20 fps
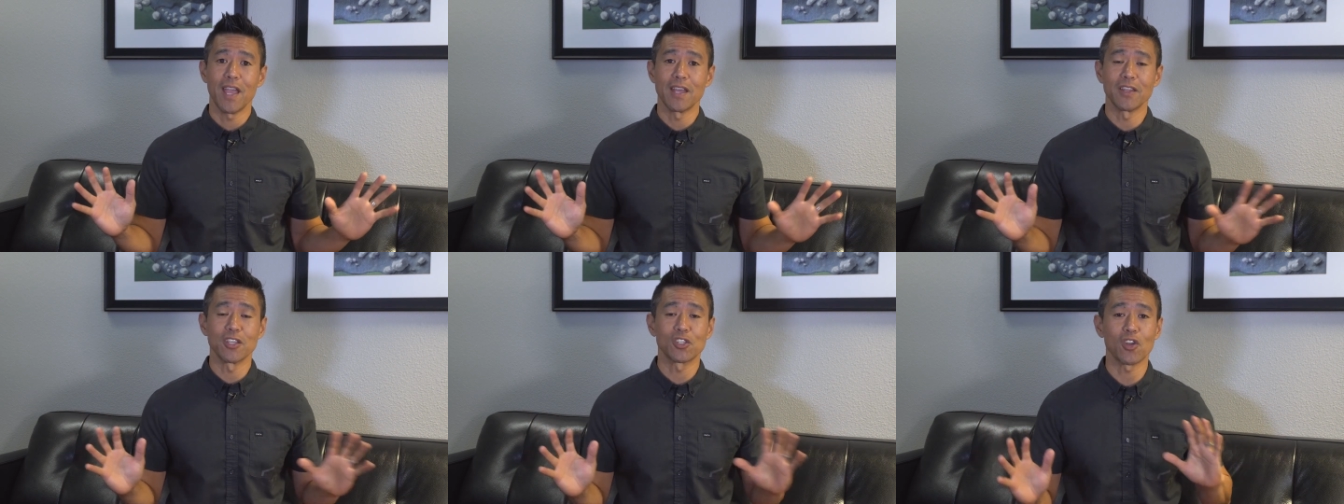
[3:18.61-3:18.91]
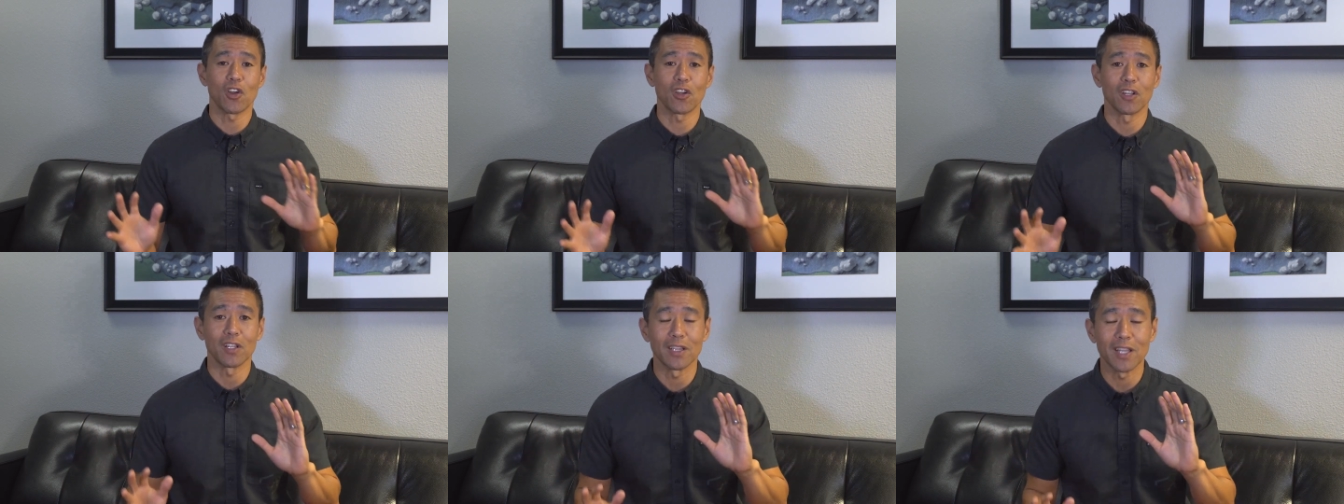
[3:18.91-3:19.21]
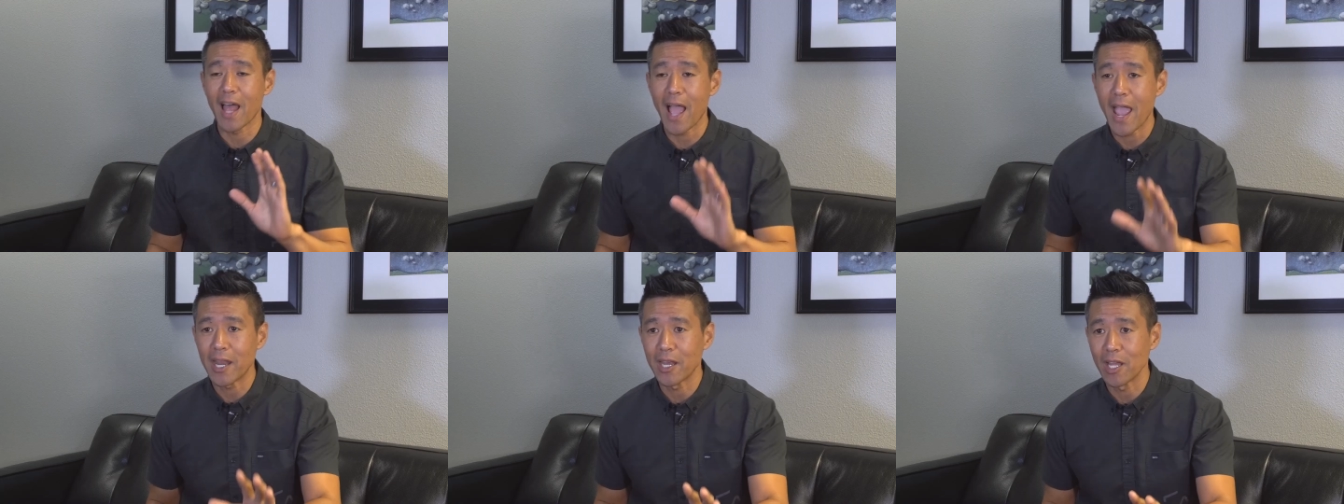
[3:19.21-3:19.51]
And they started to
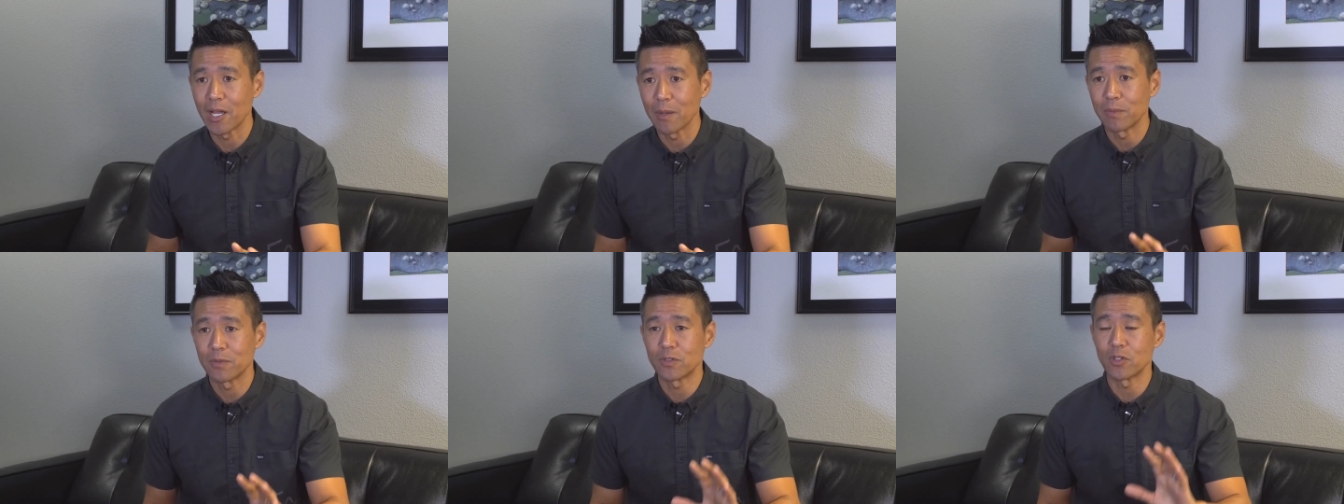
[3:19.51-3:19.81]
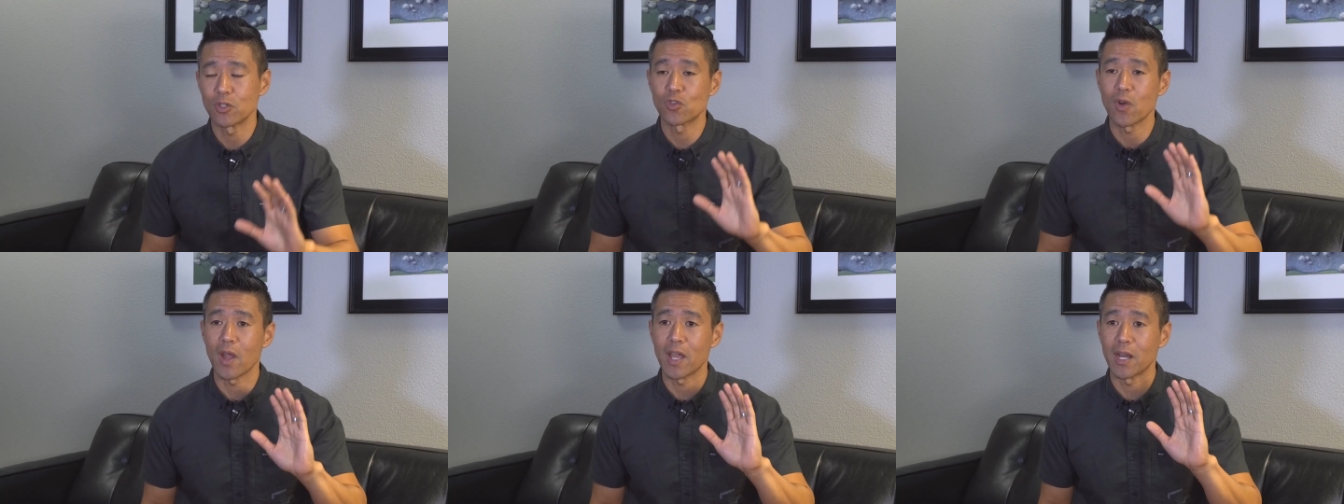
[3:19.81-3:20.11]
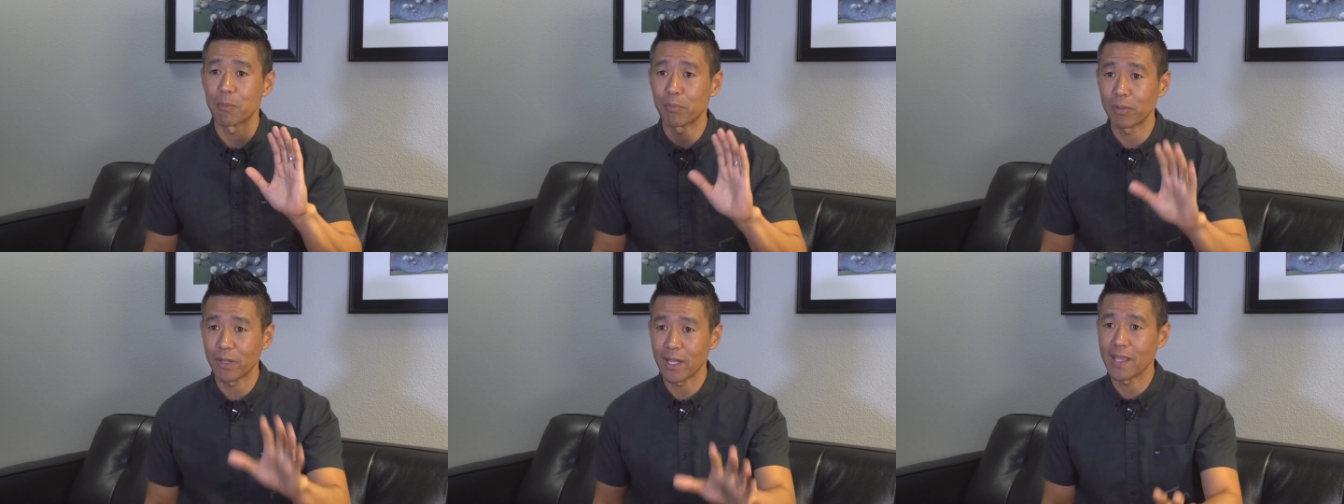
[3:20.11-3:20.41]
line up to
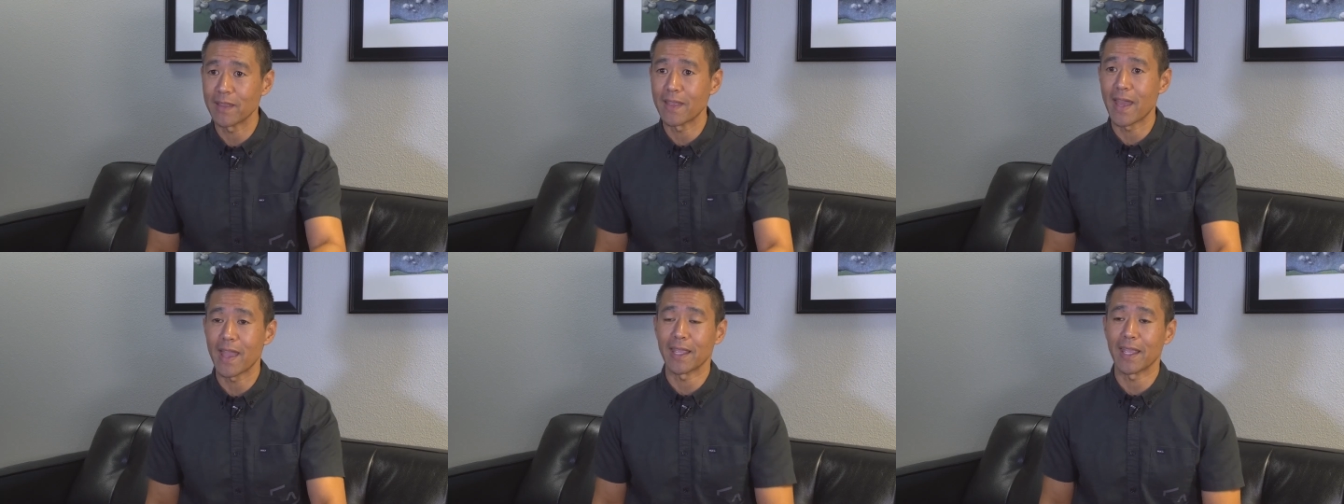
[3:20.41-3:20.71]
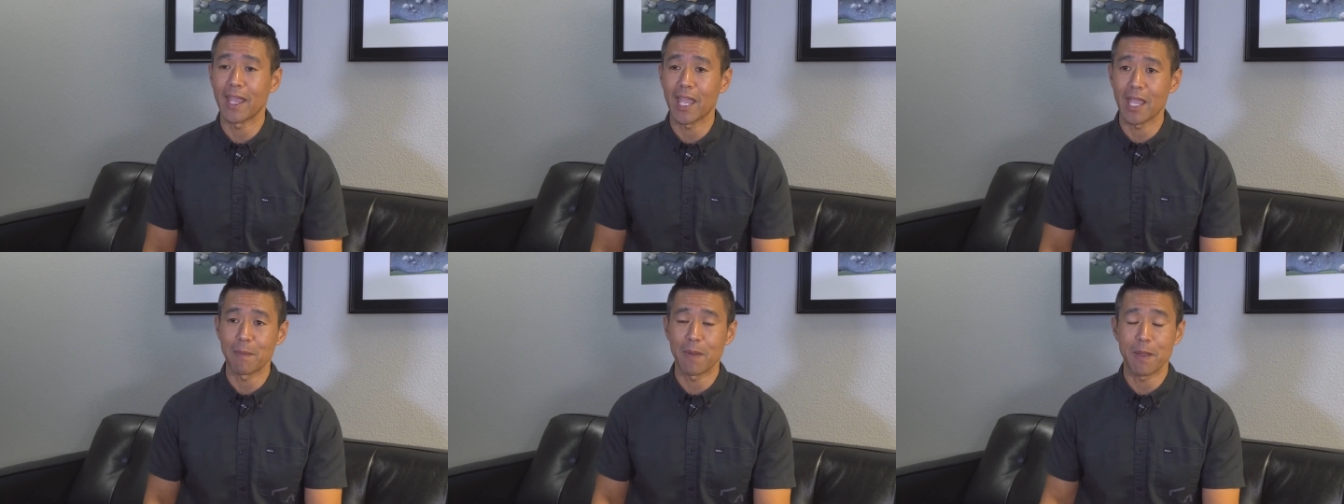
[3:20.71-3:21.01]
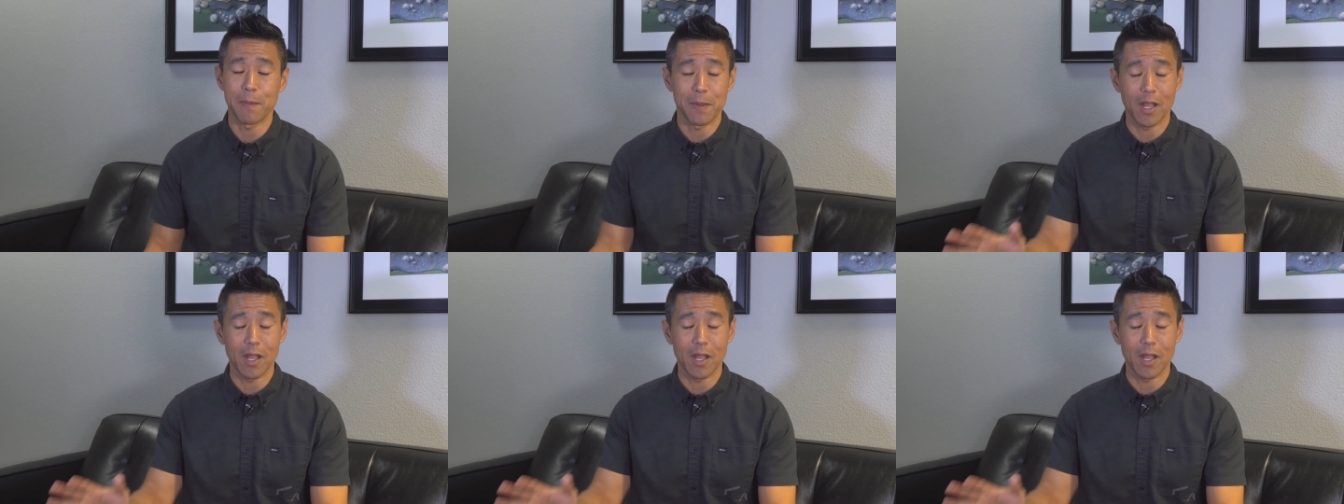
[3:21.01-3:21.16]
try to play that game.